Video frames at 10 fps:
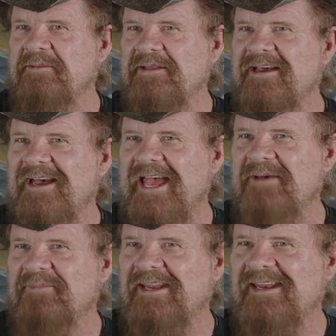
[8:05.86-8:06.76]
not
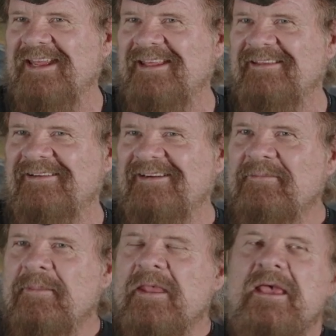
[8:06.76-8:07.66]
happening either.
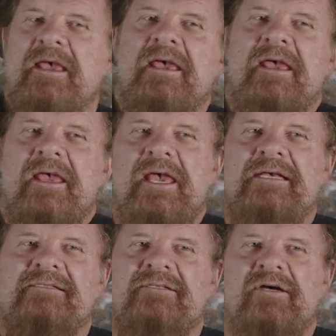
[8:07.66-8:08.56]
And
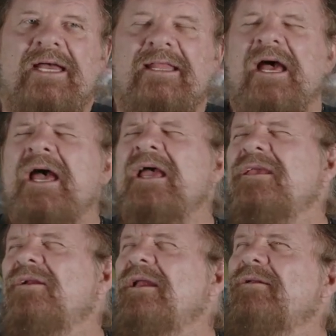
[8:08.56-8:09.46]
so I thought,
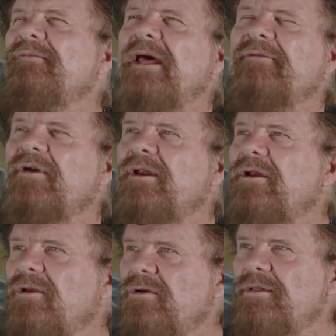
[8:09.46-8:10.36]
I'm not going to
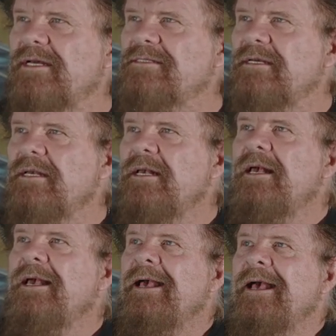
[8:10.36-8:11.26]
do this.
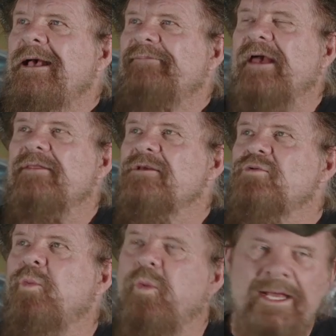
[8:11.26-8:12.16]
They have this
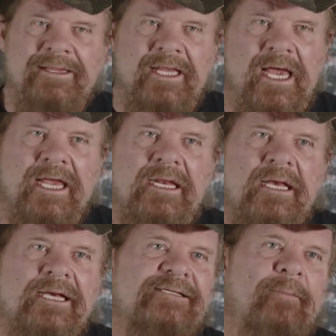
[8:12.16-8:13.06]
one line.
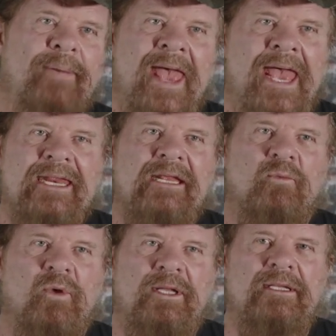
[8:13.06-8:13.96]
It's a panicked
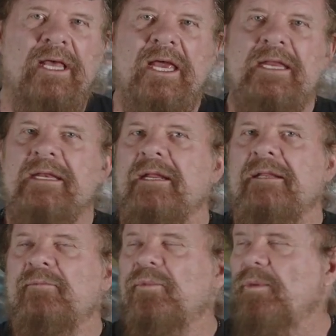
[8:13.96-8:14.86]
one line.
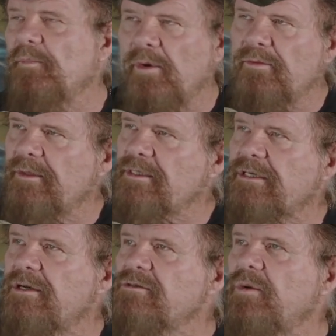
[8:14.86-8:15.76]
Won't
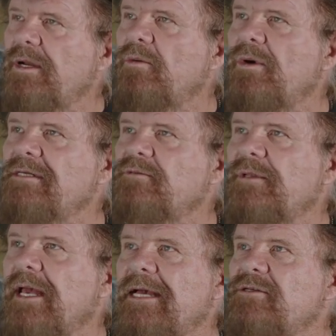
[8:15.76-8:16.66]
disclose what it was, where the
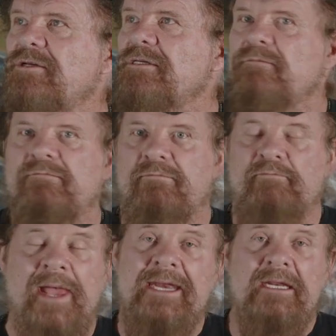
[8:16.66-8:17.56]
guy's just
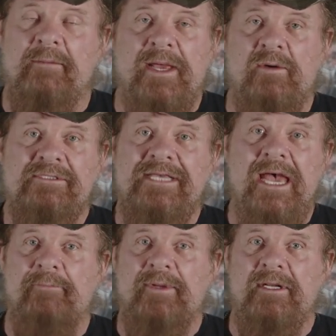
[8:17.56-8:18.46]
panicked about what's
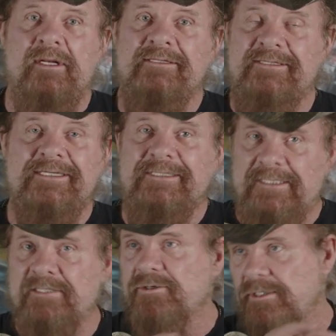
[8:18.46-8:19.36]
happening and says
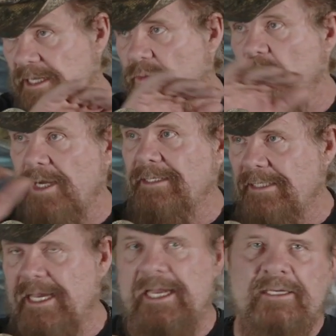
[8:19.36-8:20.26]
literally one
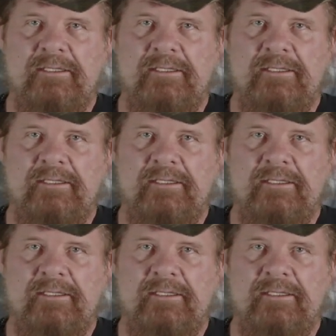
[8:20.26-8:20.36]
line.